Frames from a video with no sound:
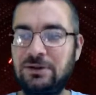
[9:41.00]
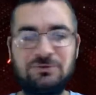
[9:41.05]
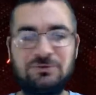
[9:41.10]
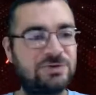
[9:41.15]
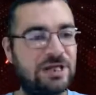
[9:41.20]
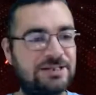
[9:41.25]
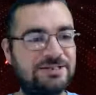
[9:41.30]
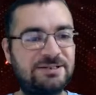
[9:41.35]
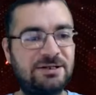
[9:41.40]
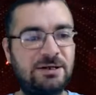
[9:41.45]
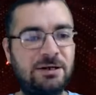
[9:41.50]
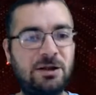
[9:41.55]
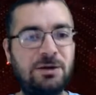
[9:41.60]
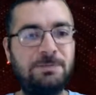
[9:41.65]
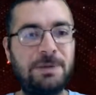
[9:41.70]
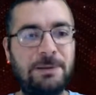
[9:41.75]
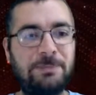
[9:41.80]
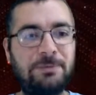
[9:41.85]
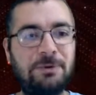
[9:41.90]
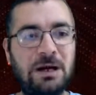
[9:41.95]
Testing another
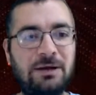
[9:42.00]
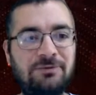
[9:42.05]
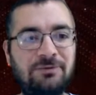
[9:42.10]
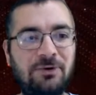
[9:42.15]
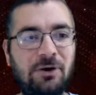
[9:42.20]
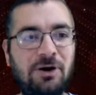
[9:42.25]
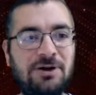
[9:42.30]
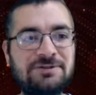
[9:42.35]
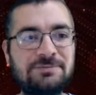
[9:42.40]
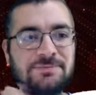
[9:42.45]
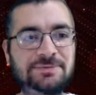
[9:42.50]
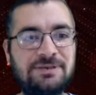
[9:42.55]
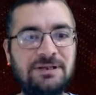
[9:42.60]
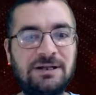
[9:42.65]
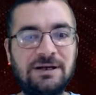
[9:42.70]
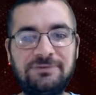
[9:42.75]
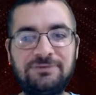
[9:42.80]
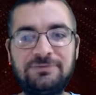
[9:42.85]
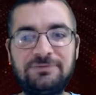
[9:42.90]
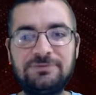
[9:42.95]
pepper out. Awesome
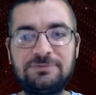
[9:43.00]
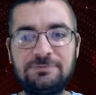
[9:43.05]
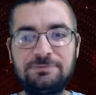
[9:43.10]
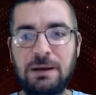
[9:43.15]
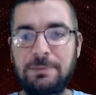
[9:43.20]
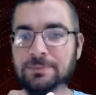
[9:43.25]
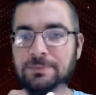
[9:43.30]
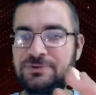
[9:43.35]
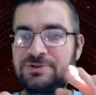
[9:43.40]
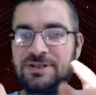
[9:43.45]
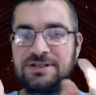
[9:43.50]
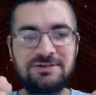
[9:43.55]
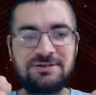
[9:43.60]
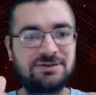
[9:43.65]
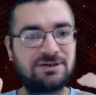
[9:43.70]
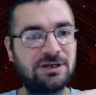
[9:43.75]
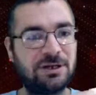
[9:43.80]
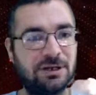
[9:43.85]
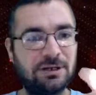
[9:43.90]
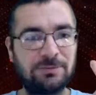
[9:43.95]
stuff. Pepper
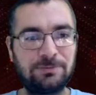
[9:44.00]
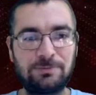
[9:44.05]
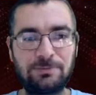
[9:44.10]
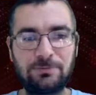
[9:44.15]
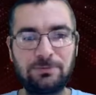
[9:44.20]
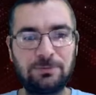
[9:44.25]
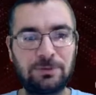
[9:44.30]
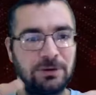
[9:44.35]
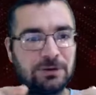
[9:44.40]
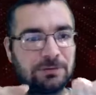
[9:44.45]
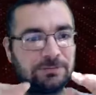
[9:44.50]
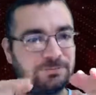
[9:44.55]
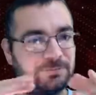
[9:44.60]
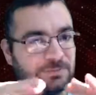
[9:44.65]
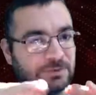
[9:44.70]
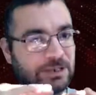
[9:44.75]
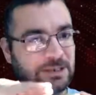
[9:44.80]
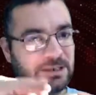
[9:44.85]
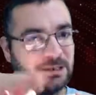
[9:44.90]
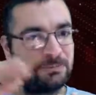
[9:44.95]
season's here. We're
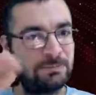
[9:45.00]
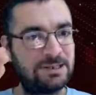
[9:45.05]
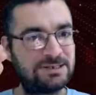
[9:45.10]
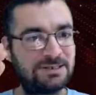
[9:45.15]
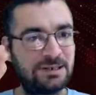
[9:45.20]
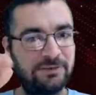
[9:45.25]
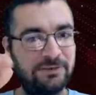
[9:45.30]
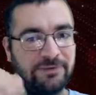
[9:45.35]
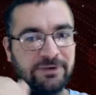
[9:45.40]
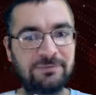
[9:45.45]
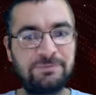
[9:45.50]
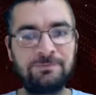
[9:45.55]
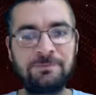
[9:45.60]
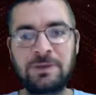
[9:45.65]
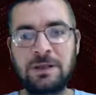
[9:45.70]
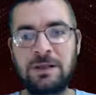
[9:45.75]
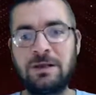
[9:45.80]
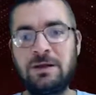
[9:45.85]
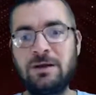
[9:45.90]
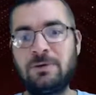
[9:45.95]
in the midst of it.
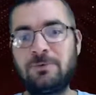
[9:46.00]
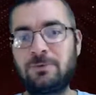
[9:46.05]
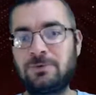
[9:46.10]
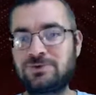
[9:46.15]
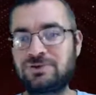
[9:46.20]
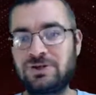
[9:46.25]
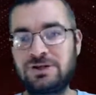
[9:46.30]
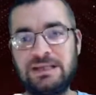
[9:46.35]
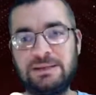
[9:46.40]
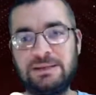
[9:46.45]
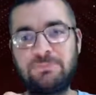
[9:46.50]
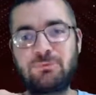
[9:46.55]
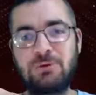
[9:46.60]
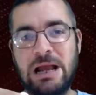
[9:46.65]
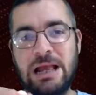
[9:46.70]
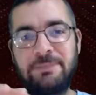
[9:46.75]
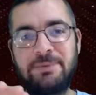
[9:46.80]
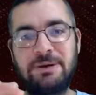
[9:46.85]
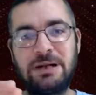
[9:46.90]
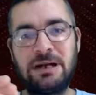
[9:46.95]
We're trying to keep
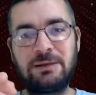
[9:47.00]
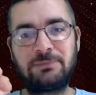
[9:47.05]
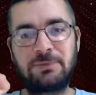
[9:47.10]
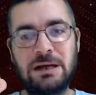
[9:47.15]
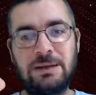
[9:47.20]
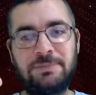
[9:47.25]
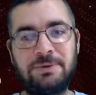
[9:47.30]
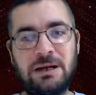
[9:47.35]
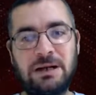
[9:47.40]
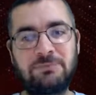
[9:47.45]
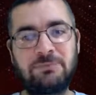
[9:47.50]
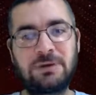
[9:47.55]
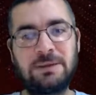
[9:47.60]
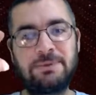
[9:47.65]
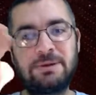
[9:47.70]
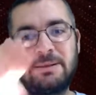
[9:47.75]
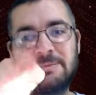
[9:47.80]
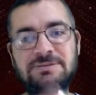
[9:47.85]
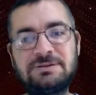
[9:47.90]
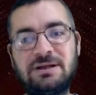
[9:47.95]
ramping
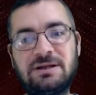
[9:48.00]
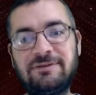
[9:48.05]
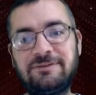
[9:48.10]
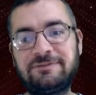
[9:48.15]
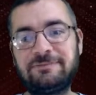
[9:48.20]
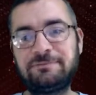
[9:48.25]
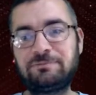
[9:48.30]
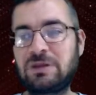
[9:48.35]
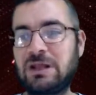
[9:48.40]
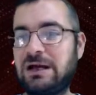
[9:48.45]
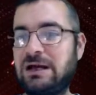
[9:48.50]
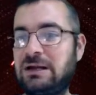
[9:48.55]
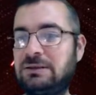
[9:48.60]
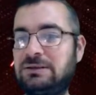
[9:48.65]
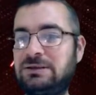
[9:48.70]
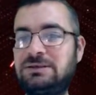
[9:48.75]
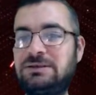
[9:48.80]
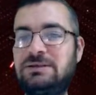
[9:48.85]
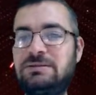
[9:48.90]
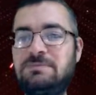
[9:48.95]
up stuff. I got a
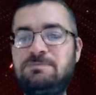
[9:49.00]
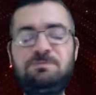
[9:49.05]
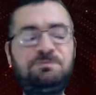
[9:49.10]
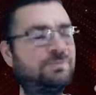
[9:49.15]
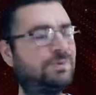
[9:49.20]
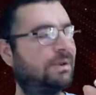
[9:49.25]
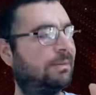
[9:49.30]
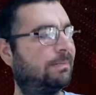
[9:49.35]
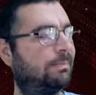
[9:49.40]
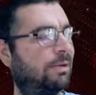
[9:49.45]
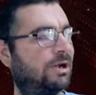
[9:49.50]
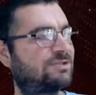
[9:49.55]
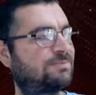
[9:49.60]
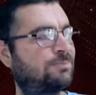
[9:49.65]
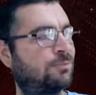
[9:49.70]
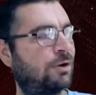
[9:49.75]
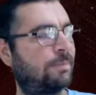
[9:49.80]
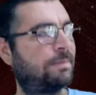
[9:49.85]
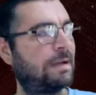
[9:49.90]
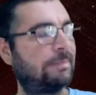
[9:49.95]
bunch
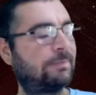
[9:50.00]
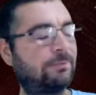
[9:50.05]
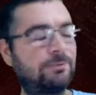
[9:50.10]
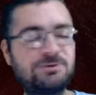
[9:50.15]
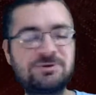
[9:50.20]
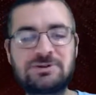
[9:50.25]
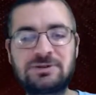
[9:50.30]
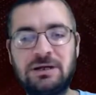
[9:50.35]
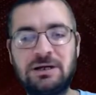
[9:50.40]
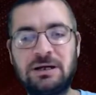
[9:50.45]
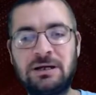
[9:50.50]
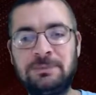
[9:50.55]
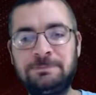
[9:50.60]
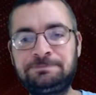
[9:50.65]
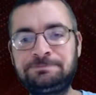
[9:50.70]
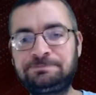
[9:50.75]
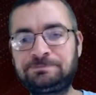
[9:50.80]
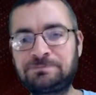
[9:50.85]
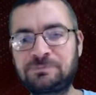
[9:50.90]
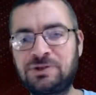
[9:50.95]
more peppers
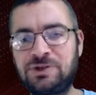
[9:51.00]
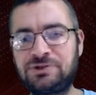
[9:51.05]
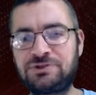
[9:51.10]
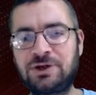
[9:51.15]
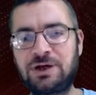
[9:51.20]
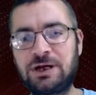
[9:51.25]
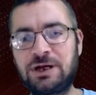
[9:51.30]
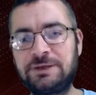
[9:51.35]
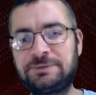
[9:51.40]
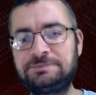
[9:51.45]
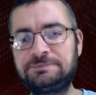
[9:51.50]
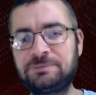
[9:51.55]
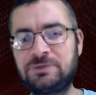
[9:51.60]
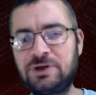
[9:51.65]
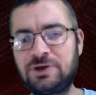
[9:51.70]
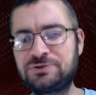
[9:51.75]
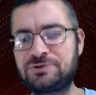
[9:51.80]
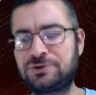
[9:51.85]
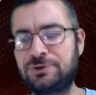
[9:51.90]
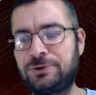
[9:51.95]
to try
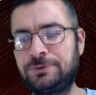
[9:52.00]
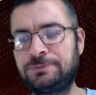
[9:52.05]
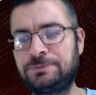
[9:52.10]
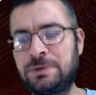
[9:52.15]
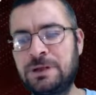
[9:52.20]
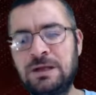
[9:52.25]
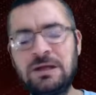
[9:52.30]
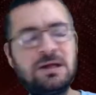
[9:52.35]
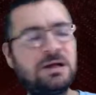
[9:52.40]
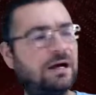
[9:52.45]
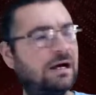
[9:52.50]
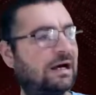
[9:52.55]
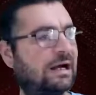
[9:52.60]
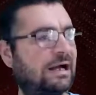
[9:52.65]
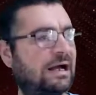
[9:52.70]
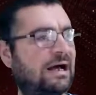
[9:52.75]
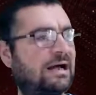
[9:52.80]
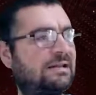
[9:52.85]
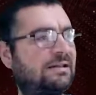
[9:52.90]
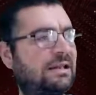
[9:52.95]
here soon. I
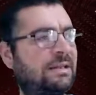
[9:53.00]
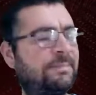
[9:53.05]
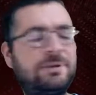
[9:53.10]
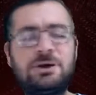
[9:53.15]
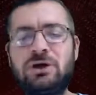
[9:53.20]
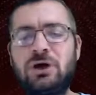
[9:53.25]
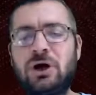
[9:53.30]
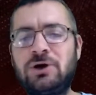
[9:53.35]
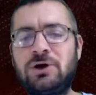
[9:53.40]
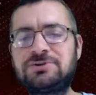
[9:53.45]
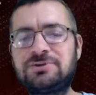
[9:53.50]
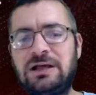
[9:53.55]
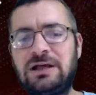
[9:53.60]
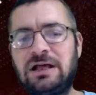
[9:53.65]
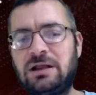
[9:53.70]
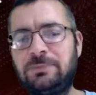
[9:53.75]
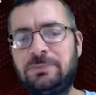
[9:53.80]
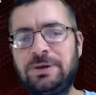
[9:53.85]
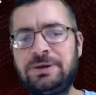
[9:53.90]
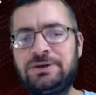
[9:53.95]
got lemon ghostly
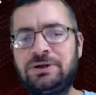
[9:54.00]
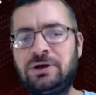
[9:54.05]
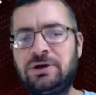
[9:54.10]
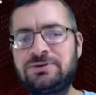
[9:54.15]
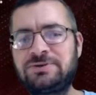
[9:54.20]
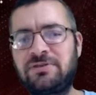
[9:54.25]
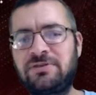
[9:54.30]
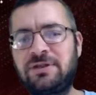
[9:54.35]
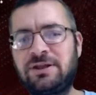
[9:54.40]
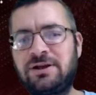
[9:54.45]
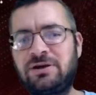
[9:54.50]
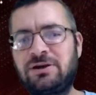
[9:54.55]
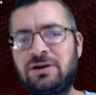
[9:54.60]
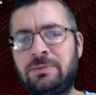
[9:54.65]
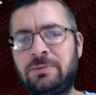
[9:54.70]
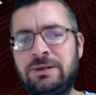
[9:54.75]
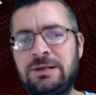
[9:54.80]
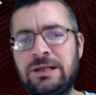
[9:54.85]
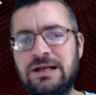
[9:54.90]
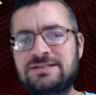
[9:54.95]
jalapenos. I think are
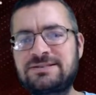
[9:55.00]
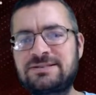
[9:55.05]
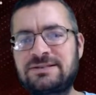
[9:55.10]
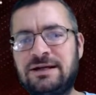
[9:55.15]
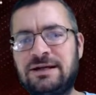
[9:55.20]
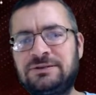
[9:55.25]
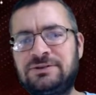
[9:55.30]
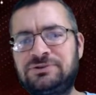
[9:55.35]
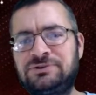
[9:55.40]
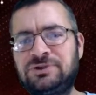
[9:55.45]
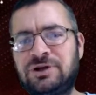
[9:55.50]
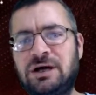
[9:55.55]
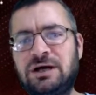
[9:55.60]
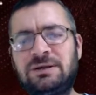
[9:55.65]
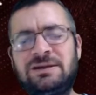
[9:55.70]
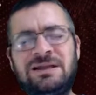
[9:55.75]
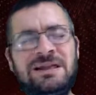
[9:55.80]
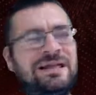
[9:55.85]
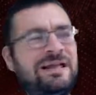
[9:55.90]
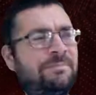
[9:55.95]
going to be next to try.
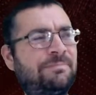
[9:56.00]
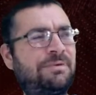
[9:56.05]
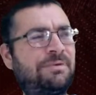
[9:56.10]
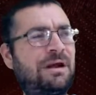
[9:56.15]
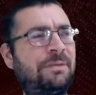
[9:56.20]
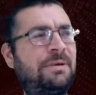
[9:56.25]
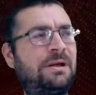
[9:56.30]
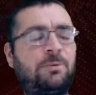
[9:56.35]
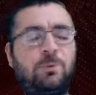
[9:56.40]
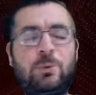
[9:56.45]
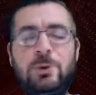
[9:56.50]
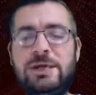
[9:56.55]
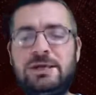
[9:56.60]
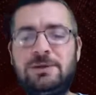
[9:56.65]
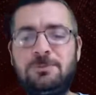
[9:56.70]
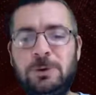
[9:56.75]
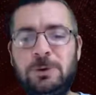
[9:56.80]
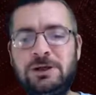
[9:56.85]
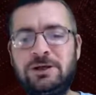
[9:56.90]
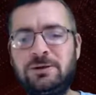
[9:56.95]
Probably about a
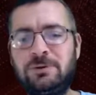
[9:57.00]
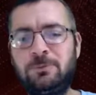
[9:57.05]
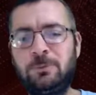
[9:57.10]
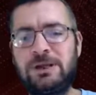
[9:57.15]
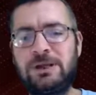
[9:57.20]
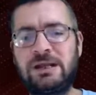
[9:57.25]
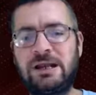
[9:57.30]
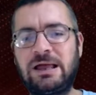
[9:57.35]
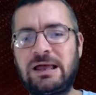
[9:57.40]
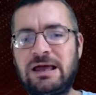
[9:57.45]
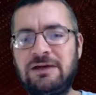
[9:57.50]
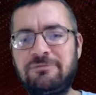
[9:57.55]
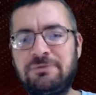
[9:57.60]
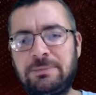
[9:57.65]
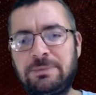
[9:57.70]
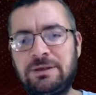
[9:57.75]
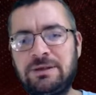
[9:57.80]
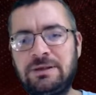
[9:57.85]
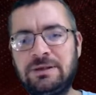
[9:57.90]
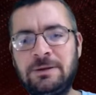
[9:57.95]
week and a half
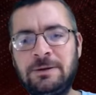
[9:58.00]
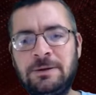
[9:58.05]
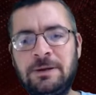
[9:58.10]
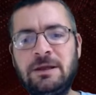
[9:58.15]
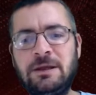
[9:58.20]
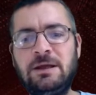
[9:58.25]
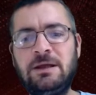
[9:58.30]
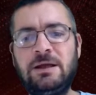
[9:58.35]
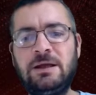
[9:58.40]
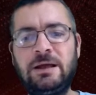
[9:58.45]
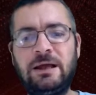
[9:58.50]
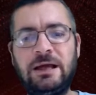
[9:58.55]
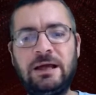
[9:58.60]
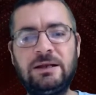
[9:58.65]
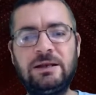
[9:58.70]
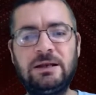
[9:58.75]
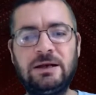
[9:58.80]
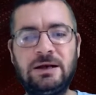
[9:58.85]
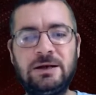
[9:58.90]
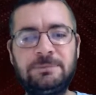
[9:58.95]
maybe.
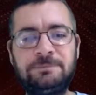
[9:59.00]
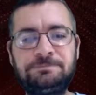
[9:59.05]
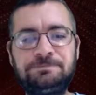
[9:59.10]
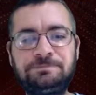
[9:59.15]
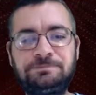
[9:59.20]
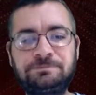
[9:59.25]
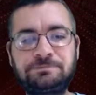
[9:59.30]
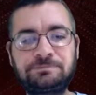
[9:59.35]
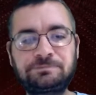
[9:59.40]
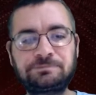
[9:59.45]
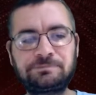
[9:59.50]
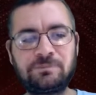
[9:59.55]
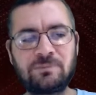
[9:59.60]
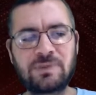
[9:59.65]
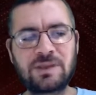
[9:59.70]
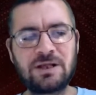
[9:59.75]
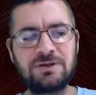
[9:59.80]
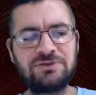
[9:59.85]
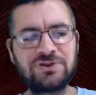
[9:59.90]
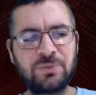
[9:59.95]
And
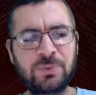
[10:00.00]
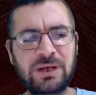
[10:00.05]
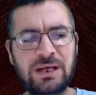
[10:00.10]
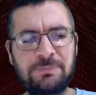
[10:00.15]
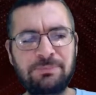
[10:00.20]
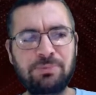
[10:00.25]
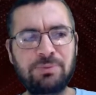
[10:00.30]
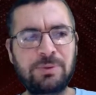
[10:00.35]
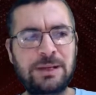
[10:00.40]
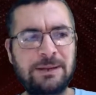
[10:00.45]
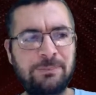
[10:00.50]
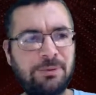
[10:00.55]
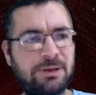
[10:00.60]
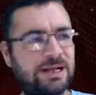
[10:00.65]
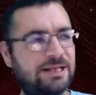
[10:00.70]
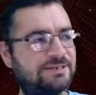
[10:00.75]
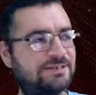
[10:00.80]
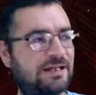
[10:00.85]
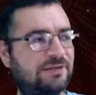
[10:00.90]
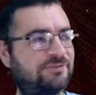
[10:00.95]
So we got
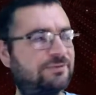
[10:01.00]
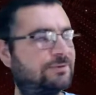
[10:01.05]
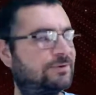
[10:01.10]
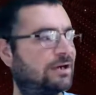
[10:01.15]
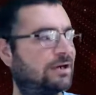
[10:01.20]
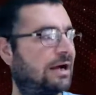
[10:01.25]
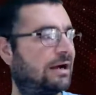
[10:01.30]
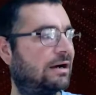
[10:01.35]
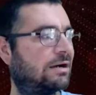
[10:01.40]
plenty of stuff to try.